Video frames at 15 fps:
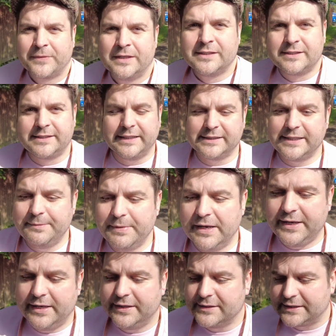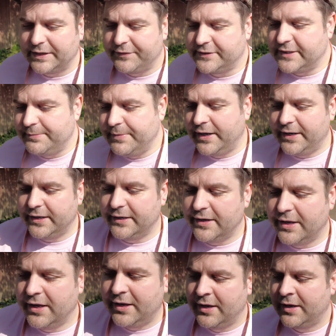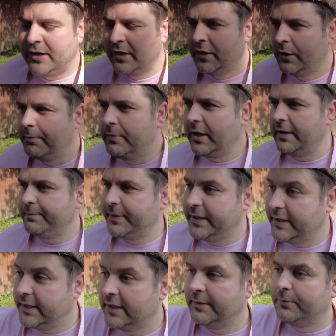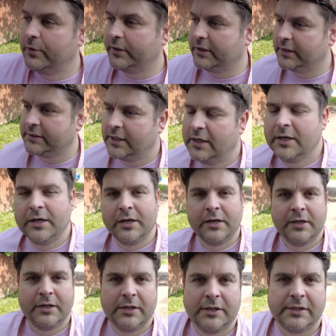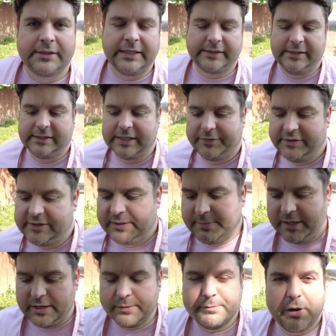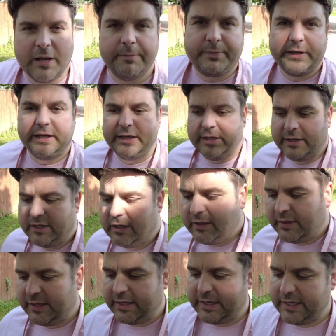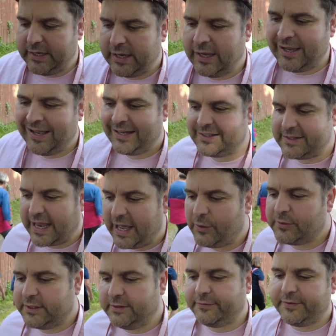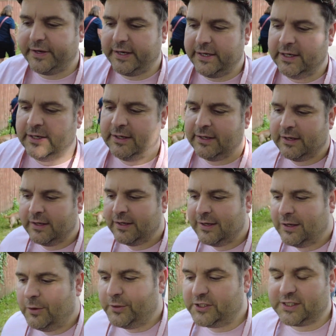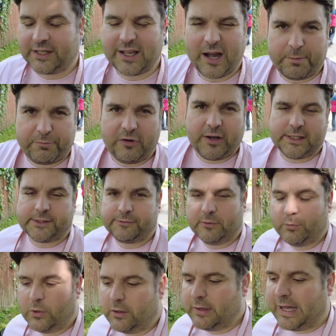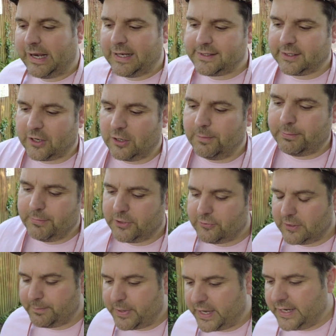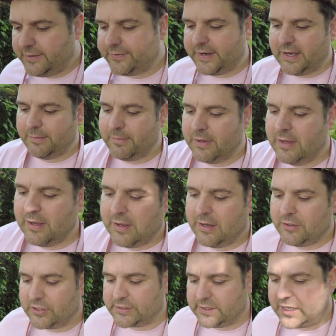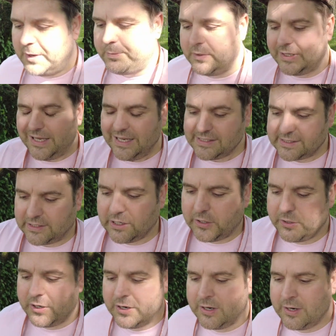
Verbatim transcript: 60 million, 70 million might be, morning guys, 60, 70 million might be the touted fee, which is a cut price from what Atletico Madrid paid for him just a couple of years ago.